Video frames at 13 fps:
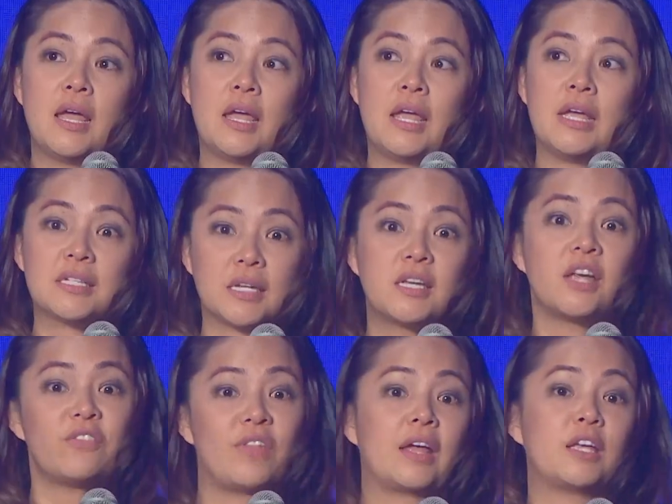is a
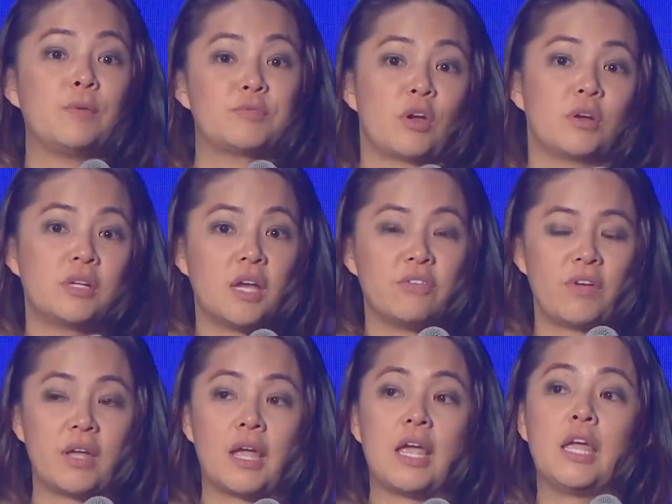gift that keeps on
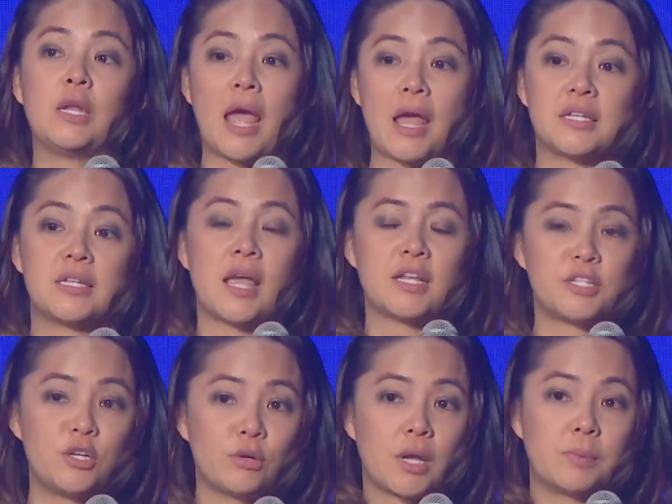giving. It has
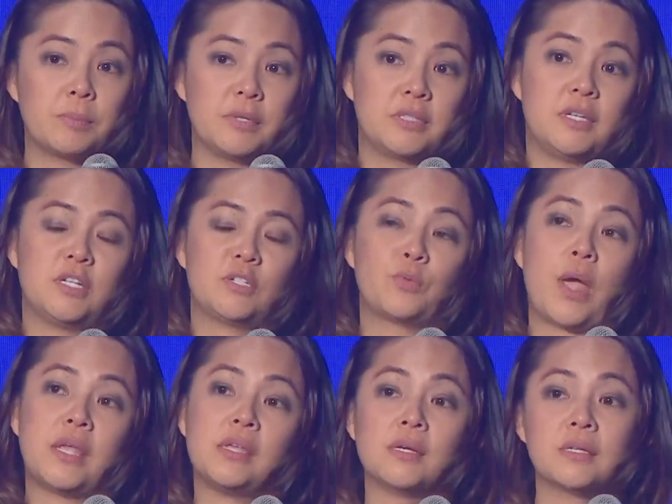SEO capabilities
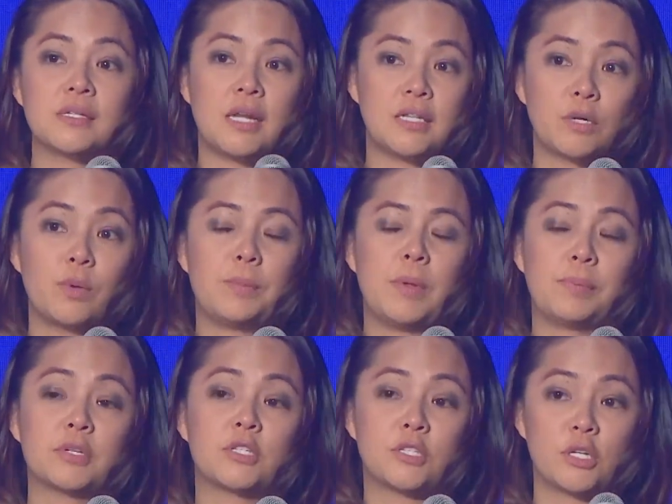where years later when
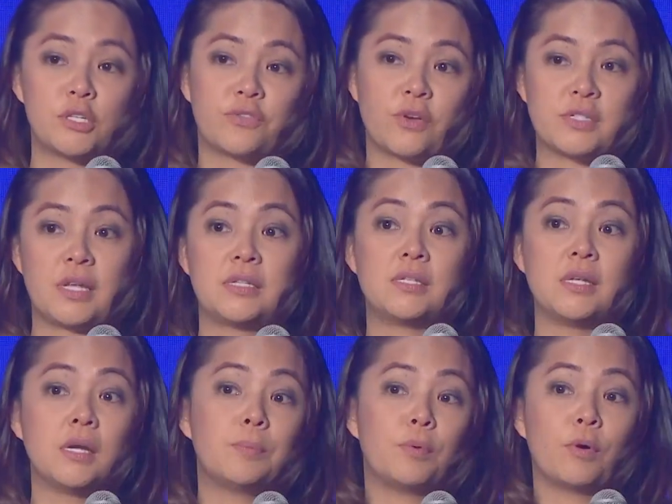people search for, say,
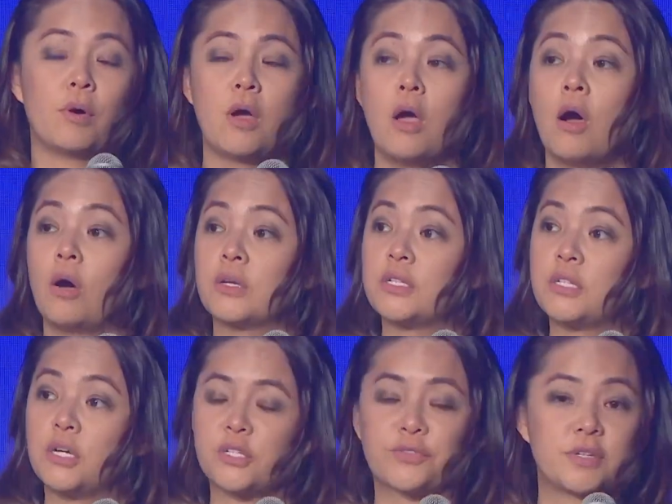Singapore or
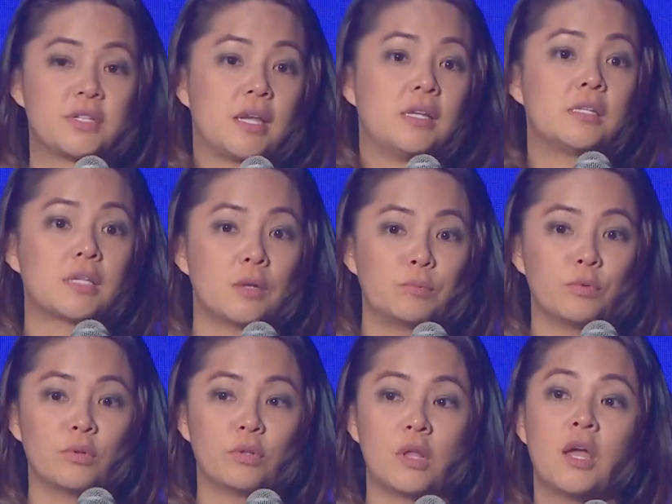search for, say,
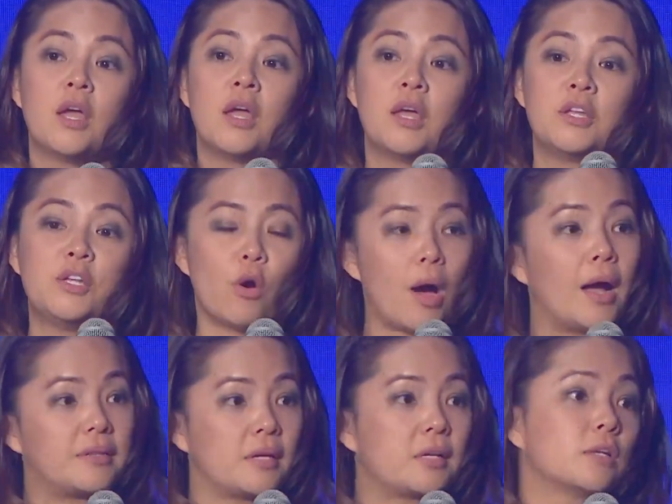Istanbul, your
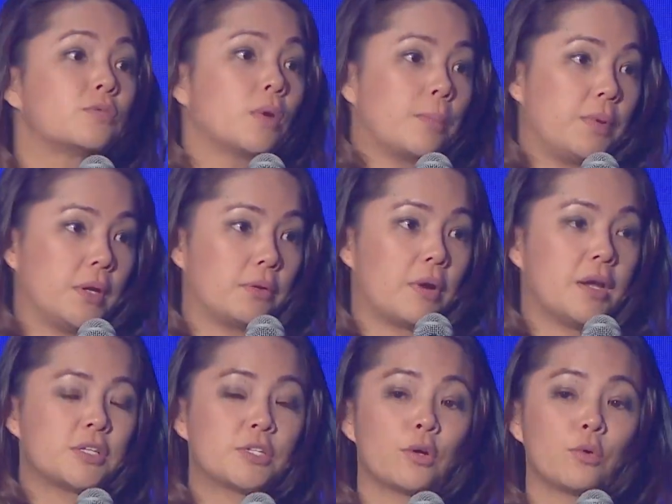articles will appear,
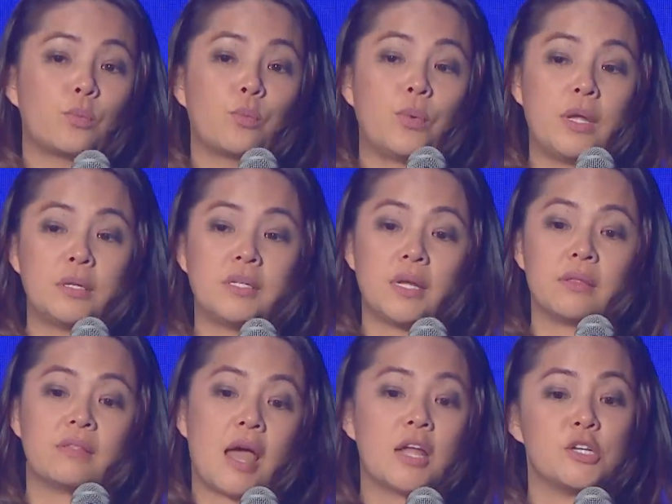right? So we
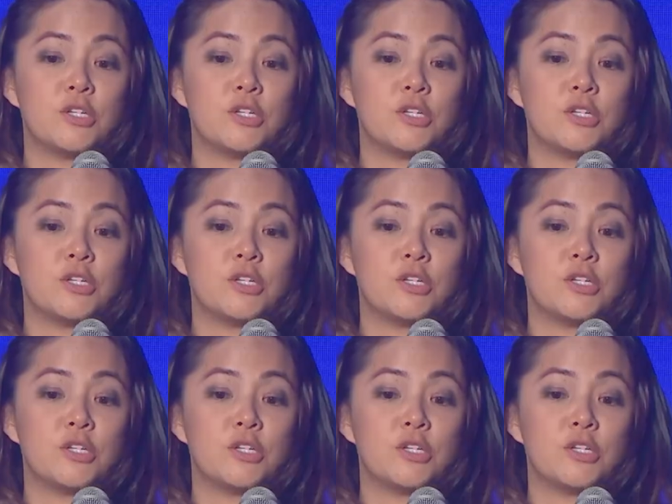did that